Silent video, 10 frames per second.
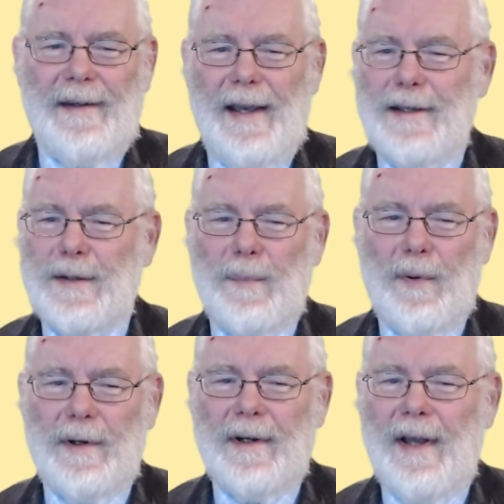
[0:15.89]
The day is
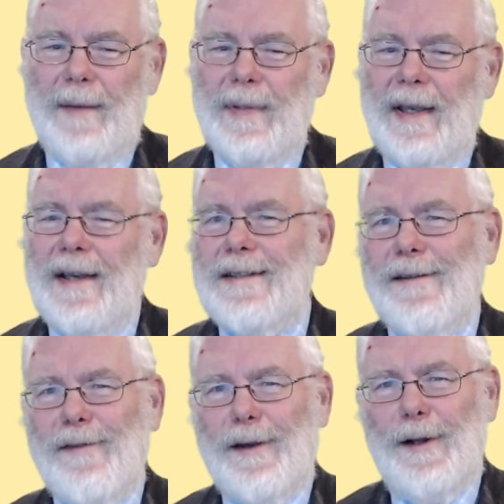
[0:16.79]
important not
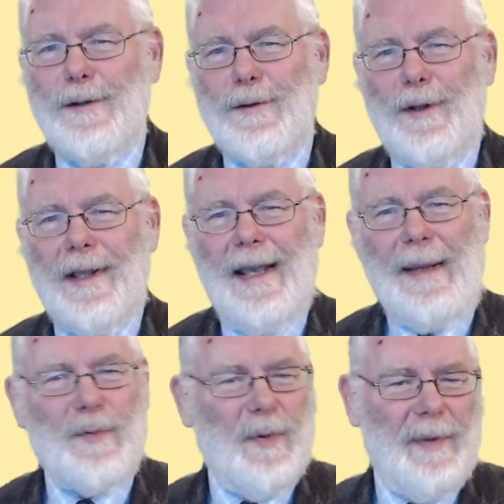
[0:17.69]
because of the cultural
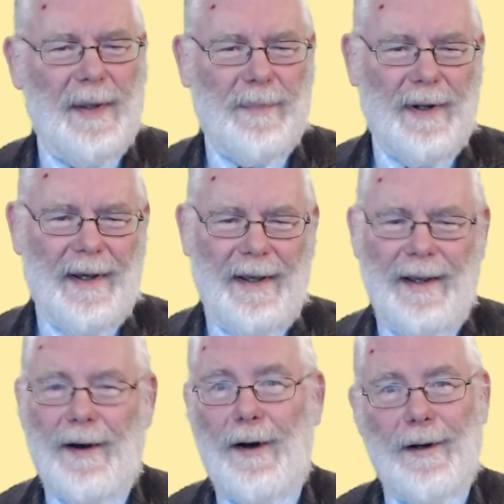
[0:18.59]
games we may
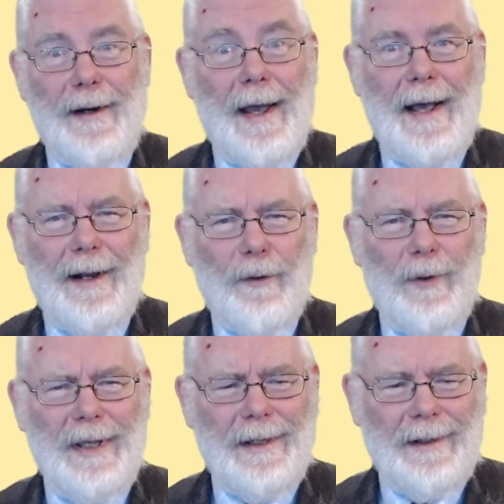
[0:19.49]
play on
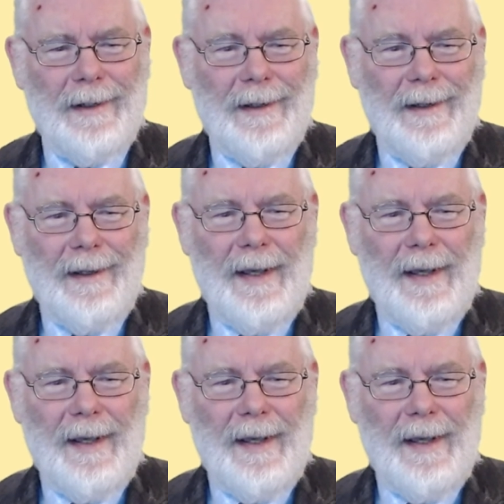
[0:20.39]
Halloween,